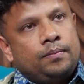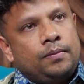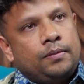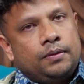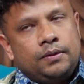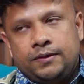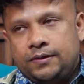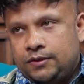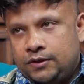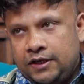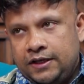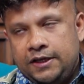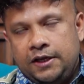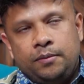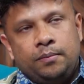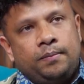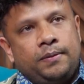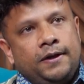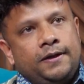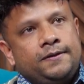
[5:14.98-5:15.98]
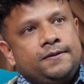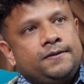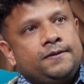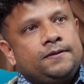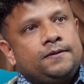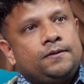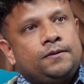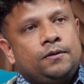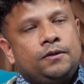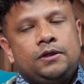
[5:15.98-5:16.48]
It's taking place.
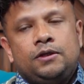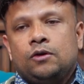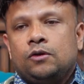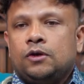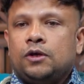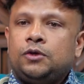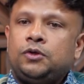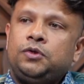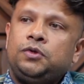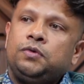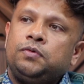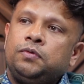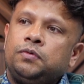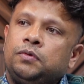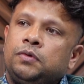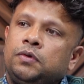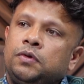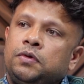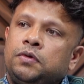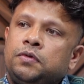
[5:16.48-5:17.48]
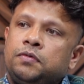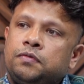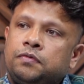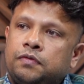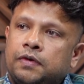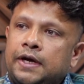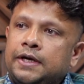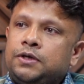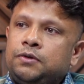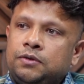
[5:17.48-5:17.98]
So in order to
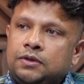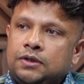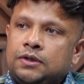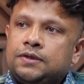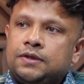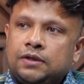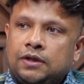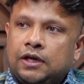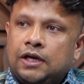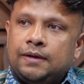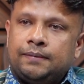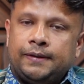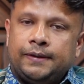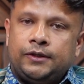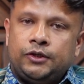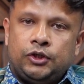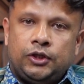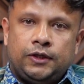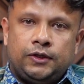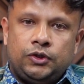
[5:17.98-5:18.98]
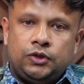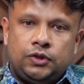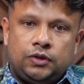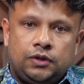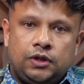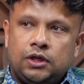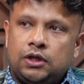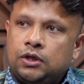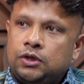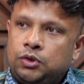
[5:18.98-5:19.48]
fight with this climate change,
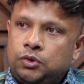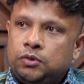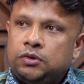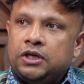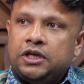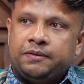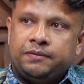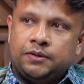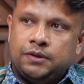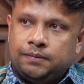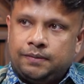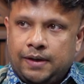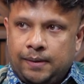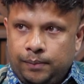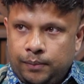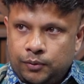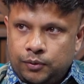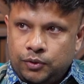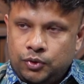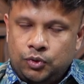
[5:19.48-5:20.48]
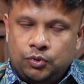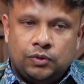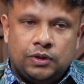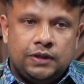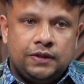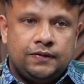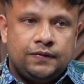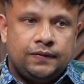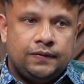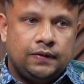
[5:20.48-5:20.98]
there are two types of approach. One
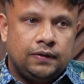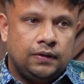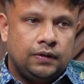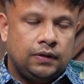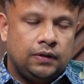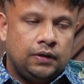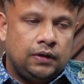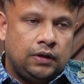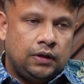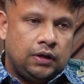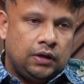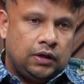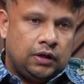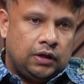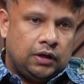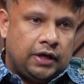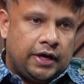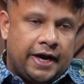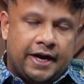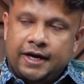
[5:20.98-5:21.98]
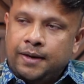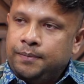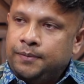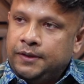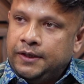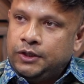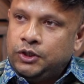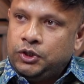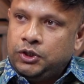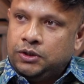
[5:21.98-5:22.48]
is
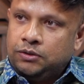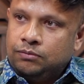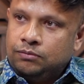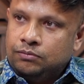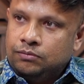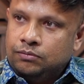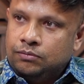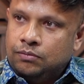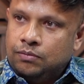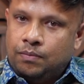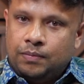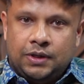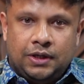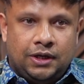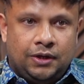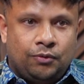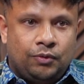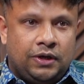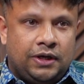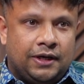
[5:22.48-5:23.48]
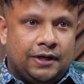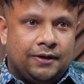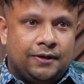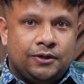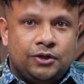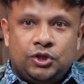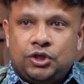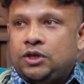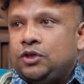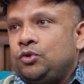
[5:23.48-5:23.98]
adaptation, meaning we
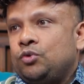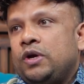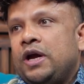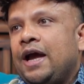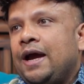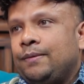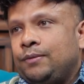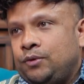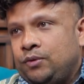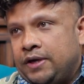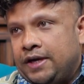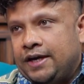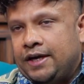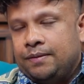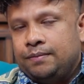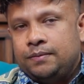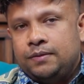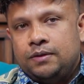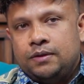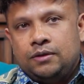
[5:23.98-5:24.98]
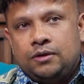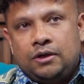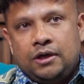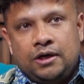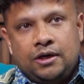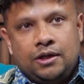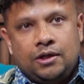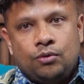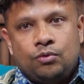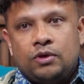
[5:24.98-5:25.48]
cannot change, we have to adapt.
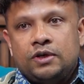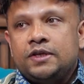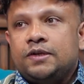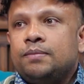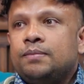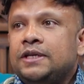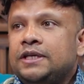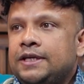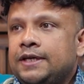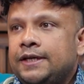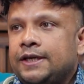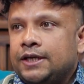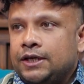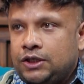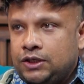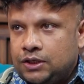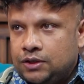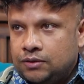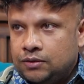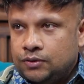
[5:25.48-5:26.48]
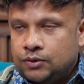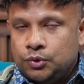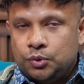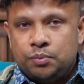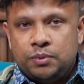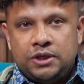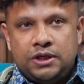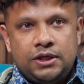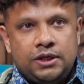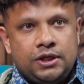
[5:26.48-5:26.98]
Another one is mitigation. So
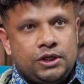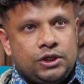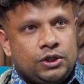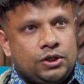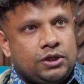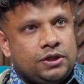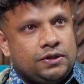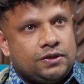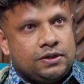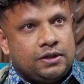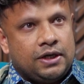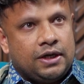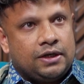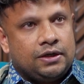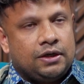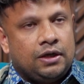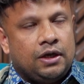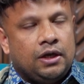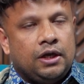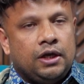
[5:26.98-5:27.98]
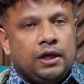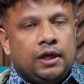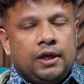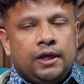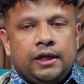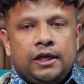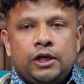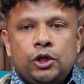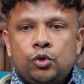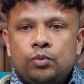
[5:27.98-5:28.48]
mitigation is that
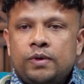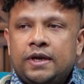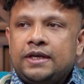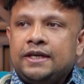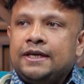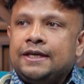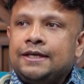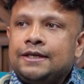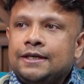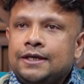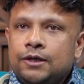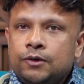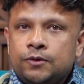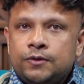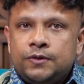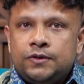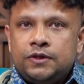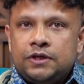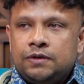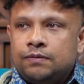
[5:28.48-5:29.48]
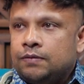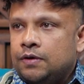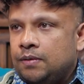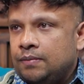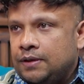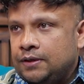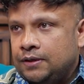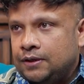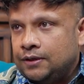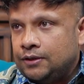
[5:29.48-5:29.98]
human-induced
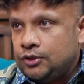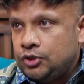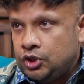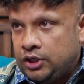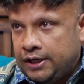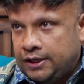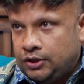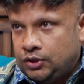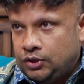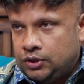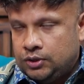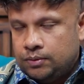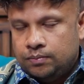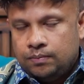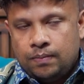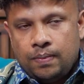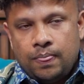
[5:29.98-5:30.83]
environmental change.